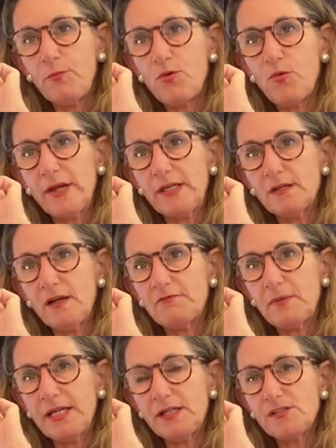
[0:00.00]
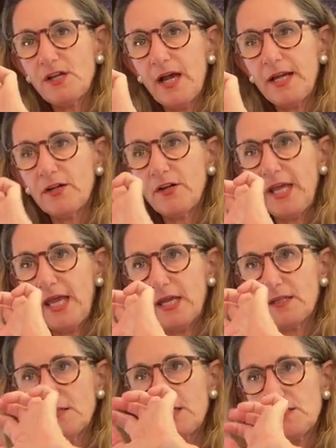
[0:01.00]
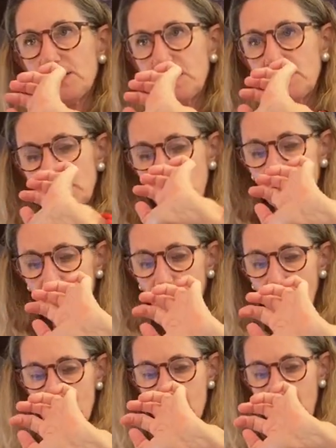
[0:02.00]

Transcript: point of my entire hand is this heel.